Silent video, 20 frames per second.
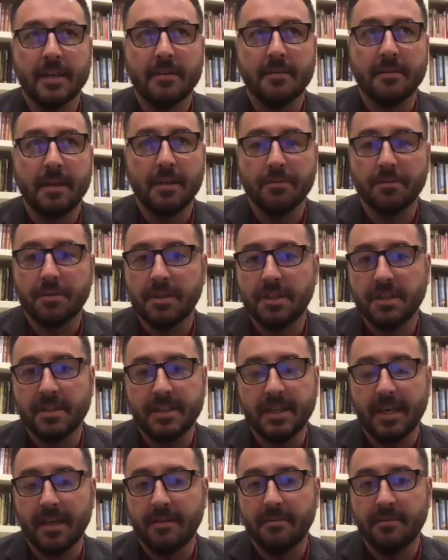She
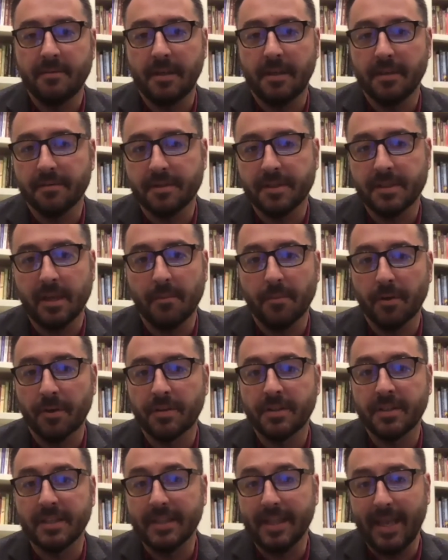said, summer
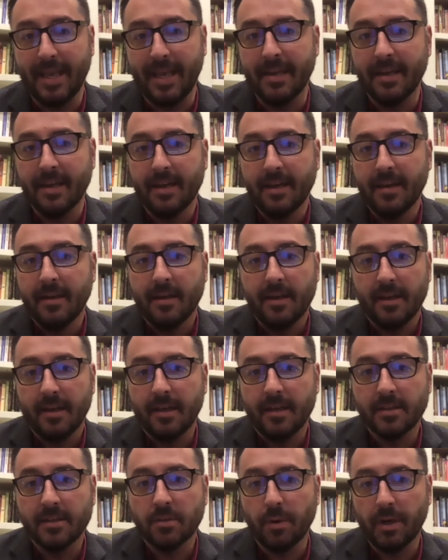to late
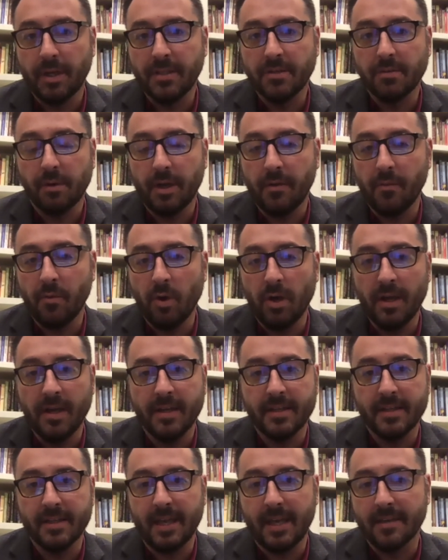2021,
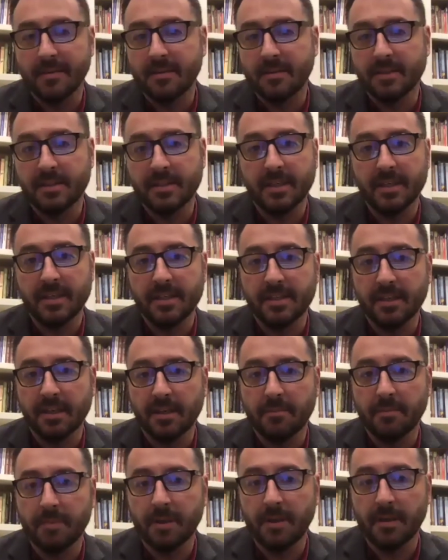and that studies on
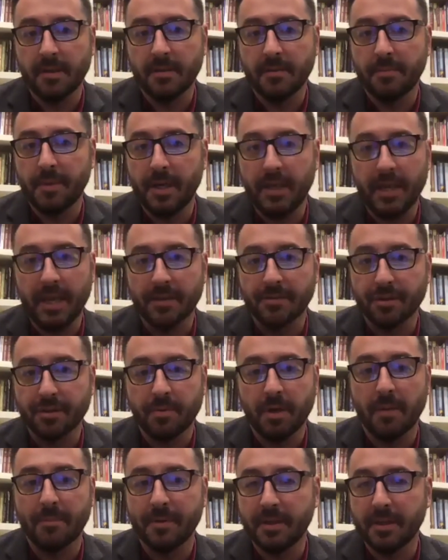the pediatric
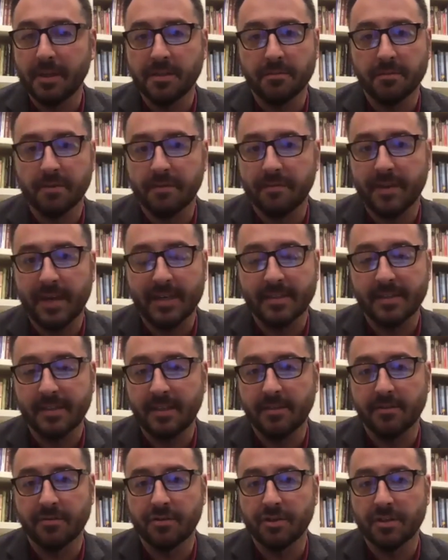population with vaccine
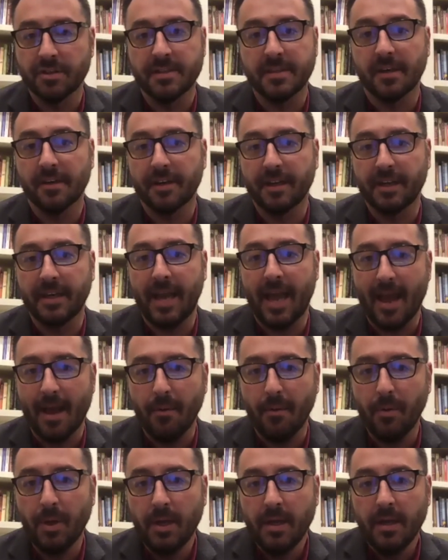are just starting now.
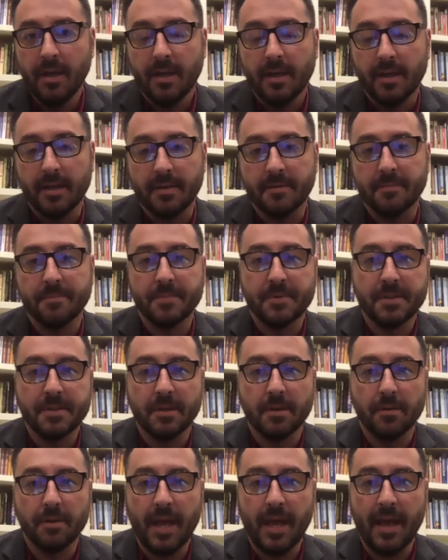
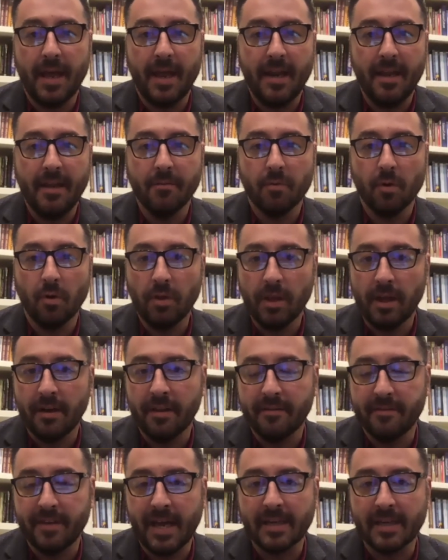So that any rollout of the
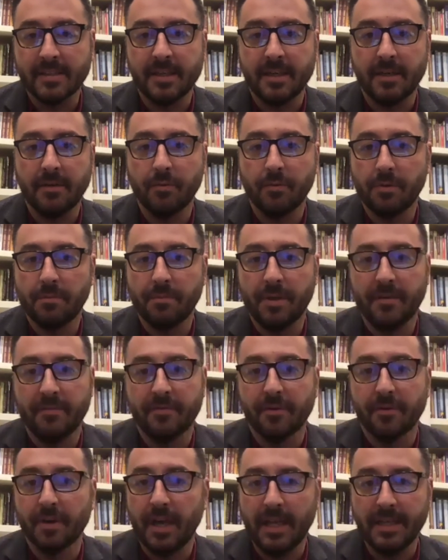vaccine would be
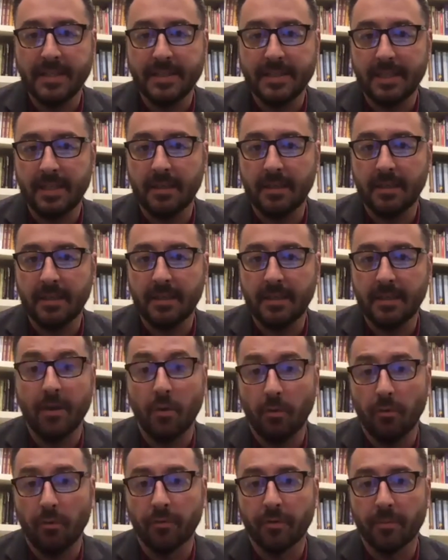for an 18 and
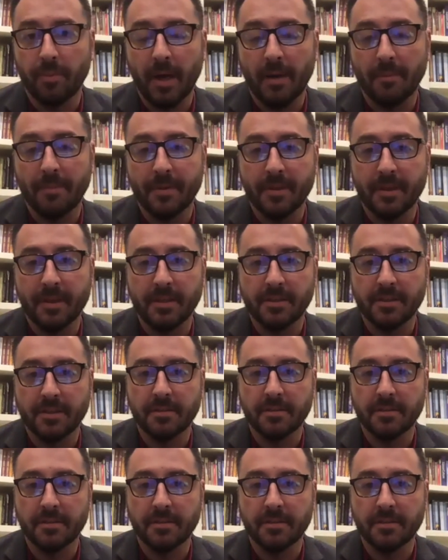over population.